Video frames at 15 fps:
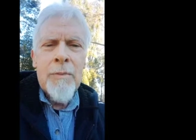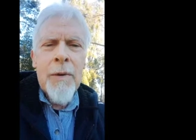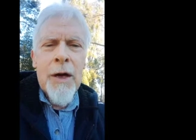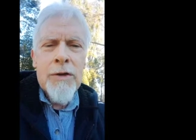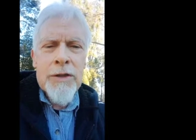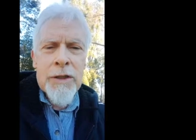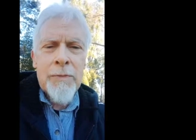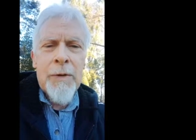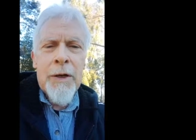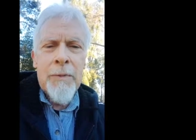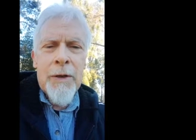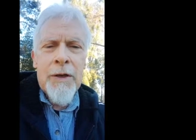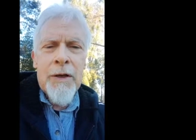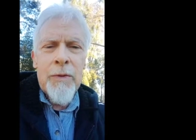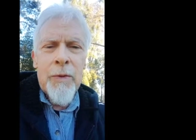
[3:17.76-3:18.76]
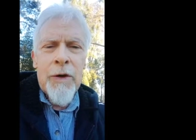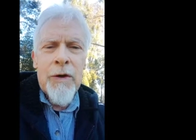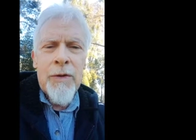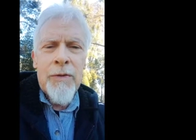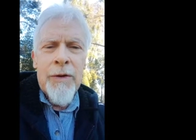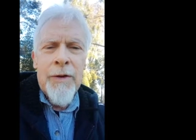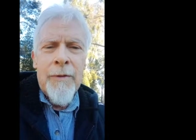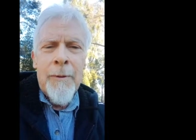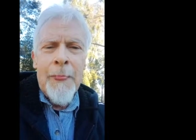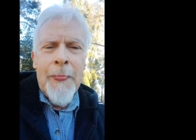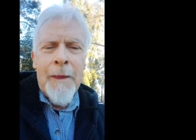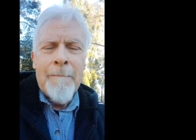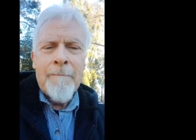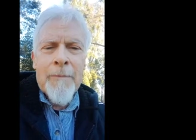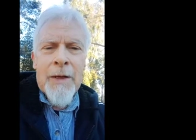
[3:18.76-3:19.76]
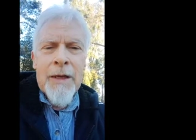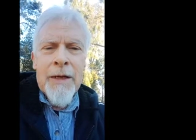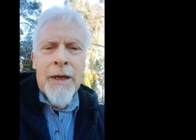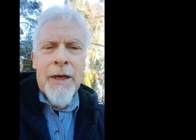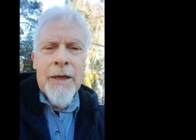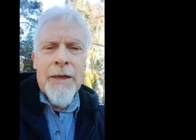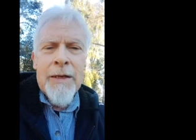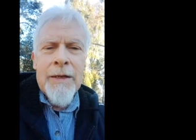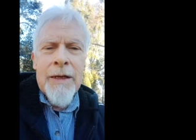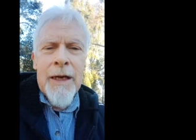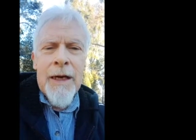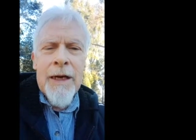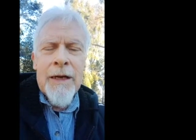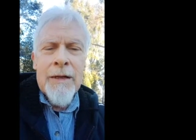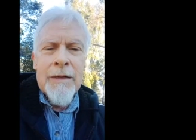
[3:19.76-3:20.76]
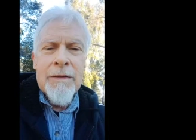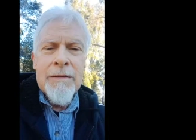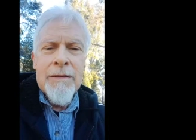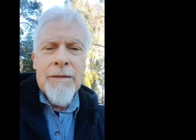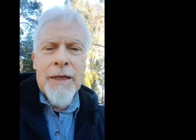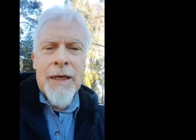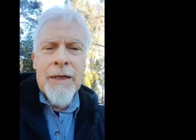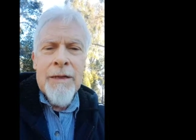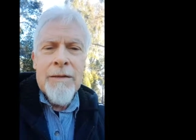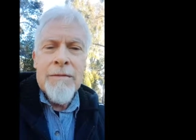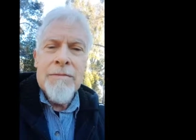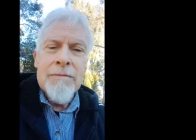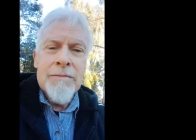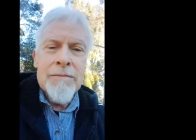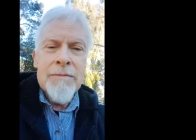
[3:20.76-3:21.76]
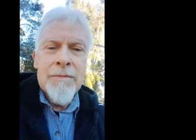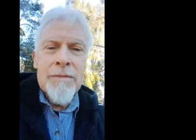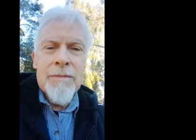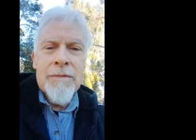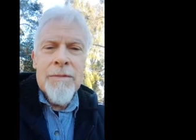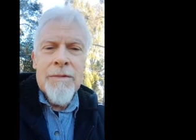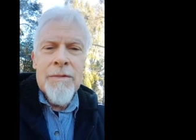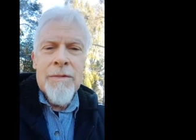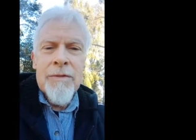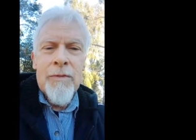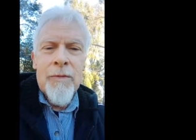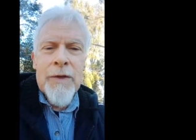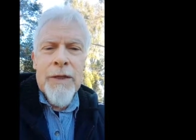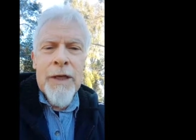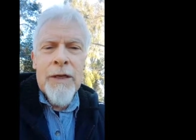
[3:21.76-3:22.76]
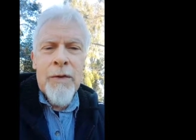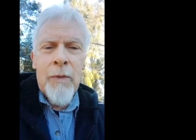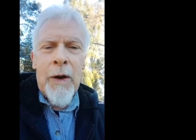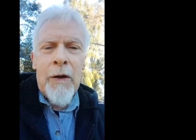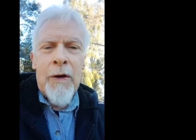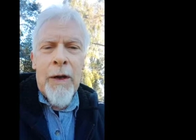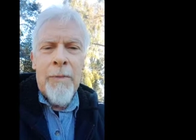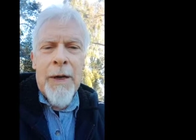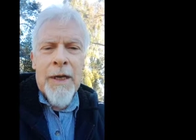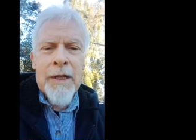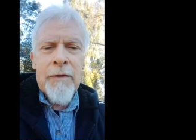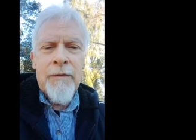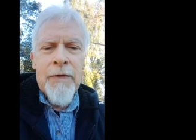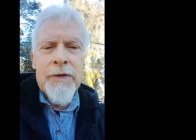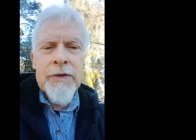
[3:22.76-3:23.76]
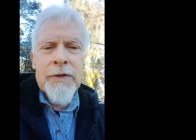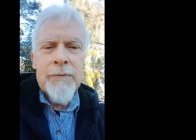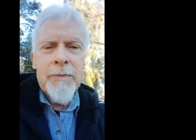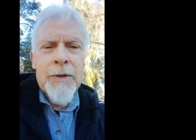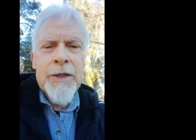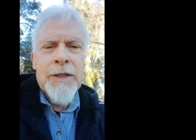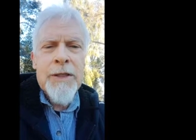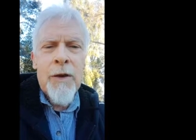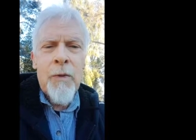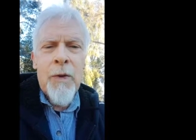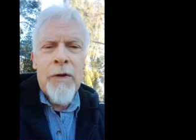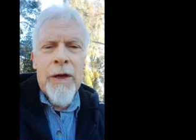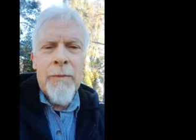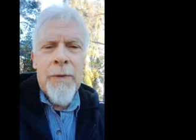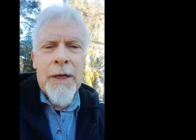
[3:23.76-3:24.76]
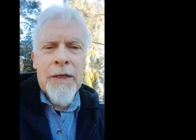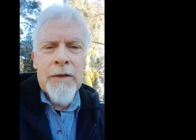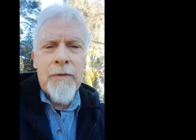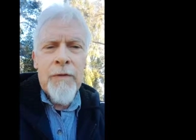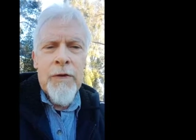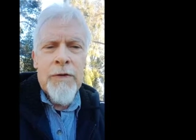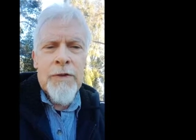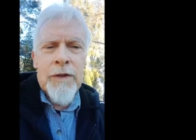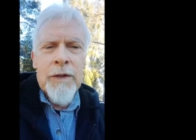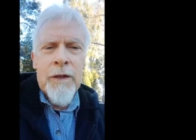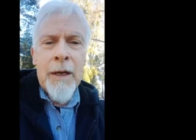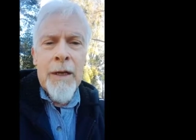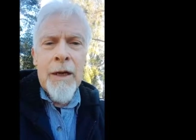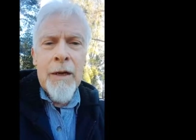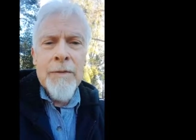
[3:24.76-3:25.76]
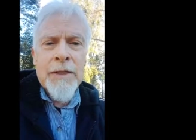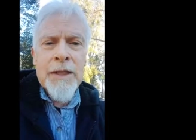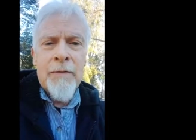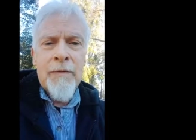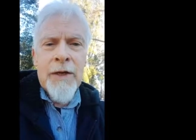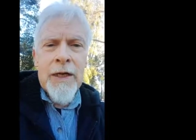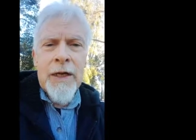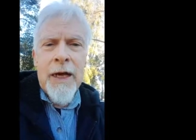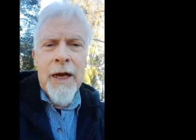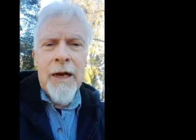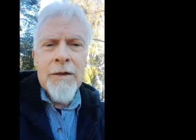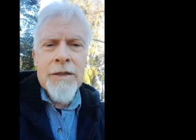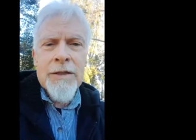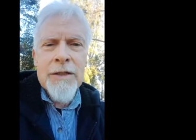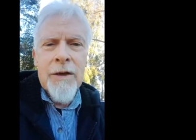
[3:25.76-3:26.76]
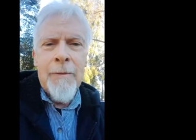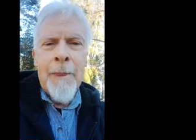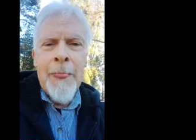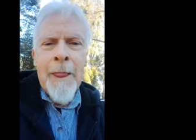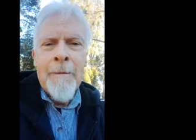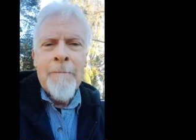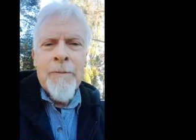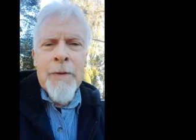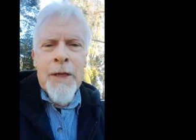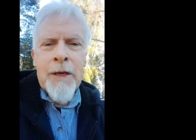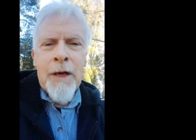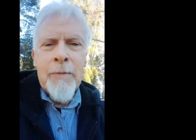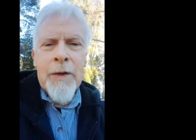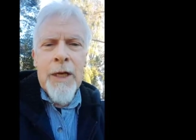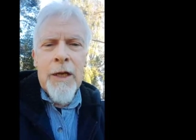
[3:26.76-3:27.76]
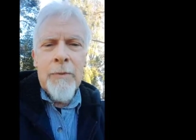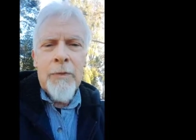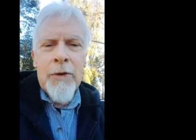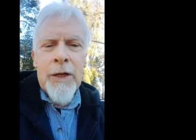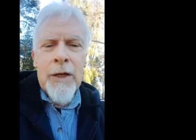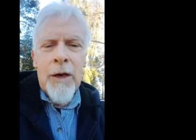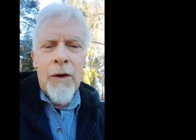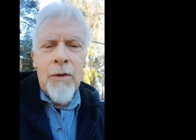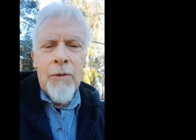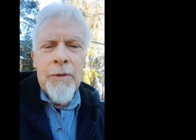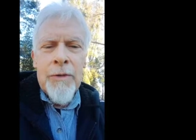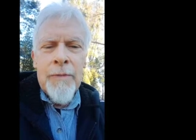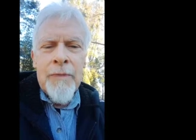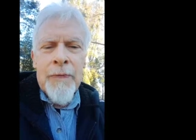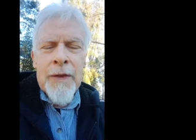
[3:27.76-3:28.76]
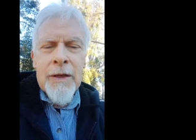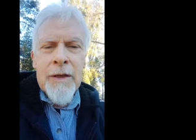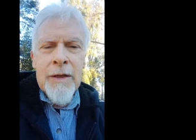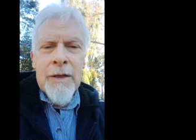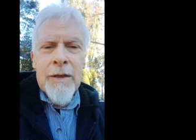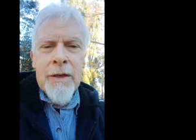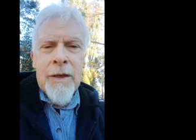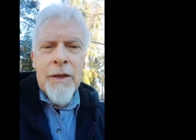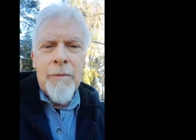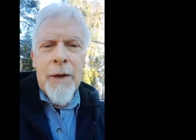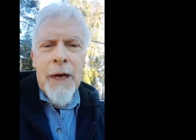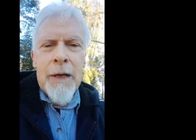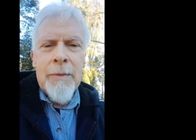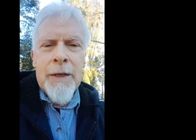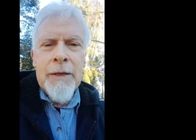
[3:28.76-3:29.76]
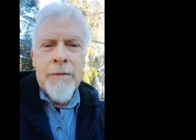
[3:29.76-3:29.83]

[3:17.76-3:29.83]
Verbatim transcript: most people in the world. And uh, yet we tend to worry about the future. Please don't worry about the future. I'm 70 now, so I'm getting pretty old and maybe